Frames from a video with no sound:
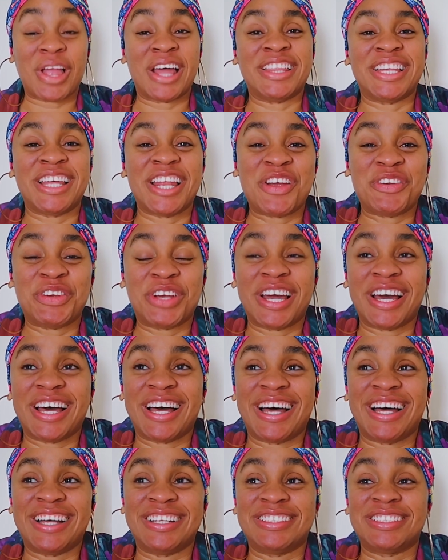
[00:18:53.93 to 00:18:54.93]
And then Erica
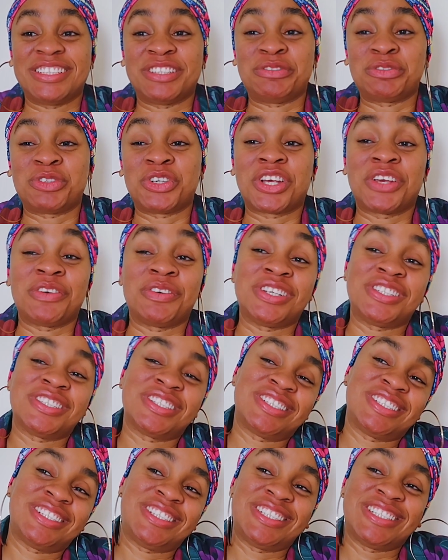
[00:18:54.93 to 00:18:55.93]
and Chiki were
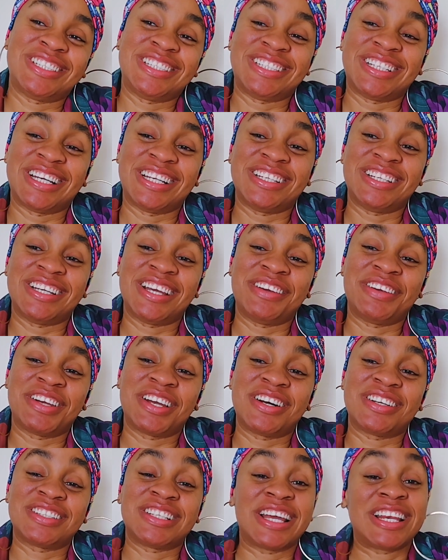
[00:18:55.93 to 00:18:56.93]
just chilling, and Erica
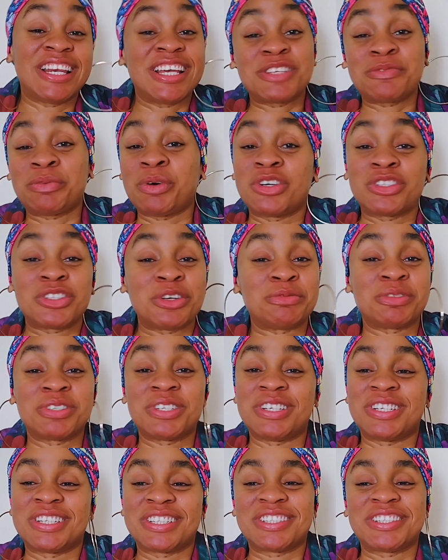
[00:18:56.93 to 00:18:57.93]
was like, let's follow some
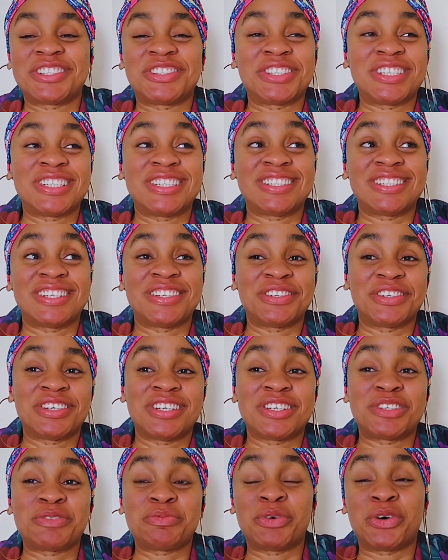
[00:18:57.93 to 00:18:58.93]
songs. So Chiki said, okay,
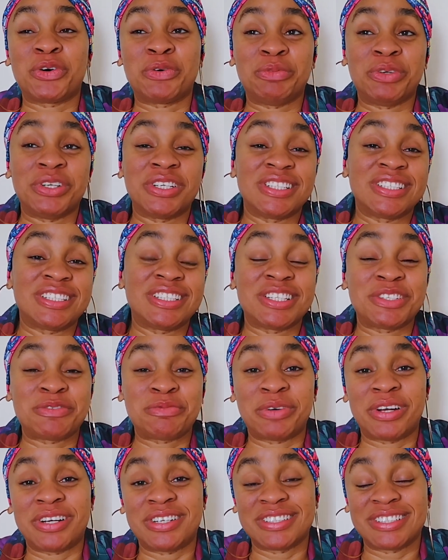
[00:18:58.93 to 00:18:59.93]
spoil Beyonce's
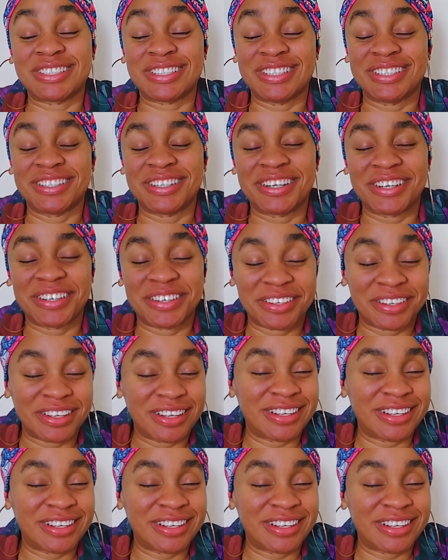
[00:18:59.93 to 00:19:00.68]
Brown Skin Girl.